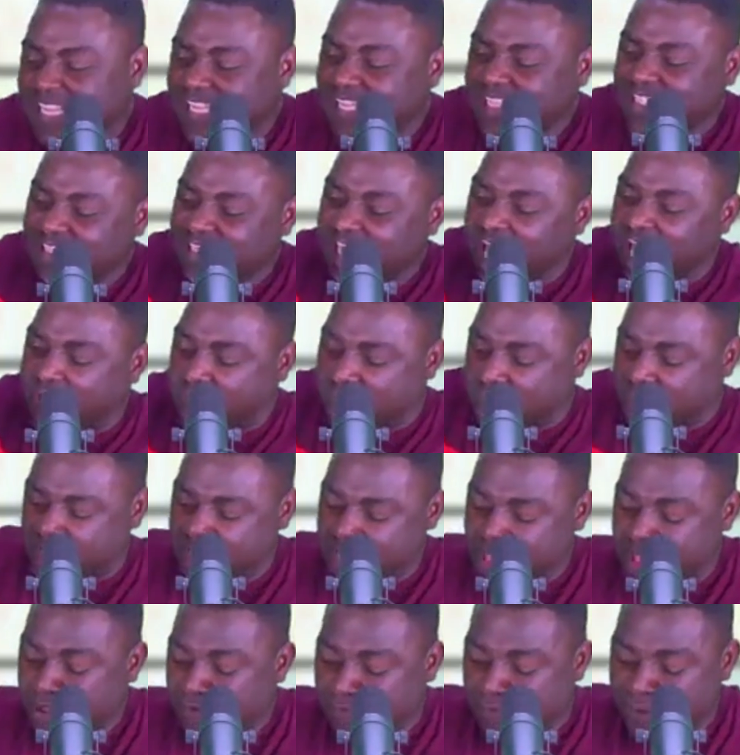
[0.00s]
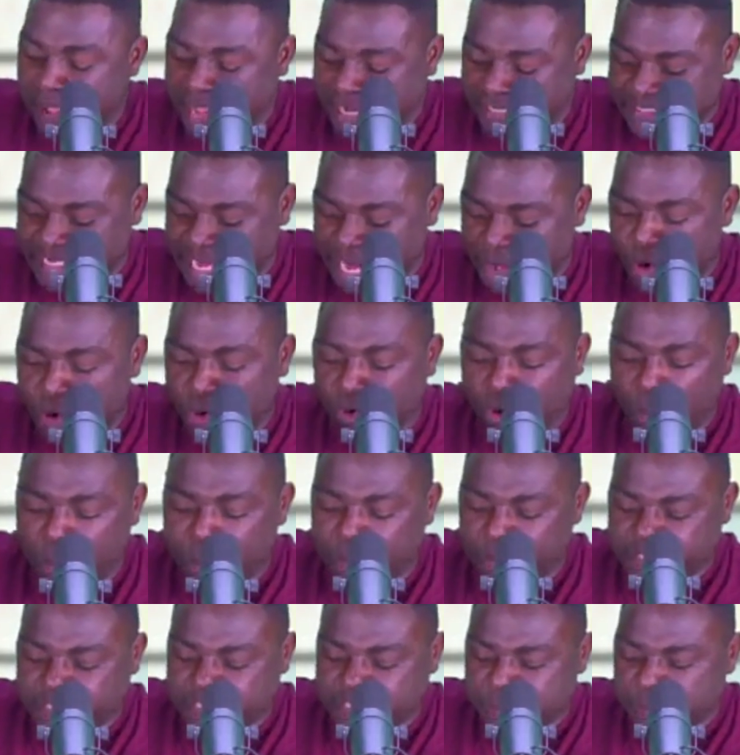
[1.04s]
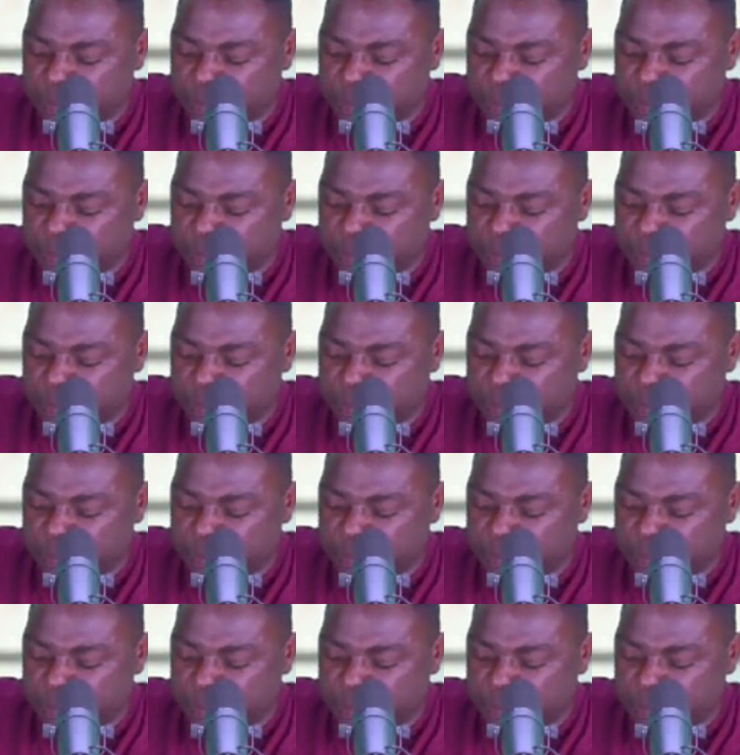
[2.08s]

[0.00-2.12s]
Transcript: Now you are getting the drift. These are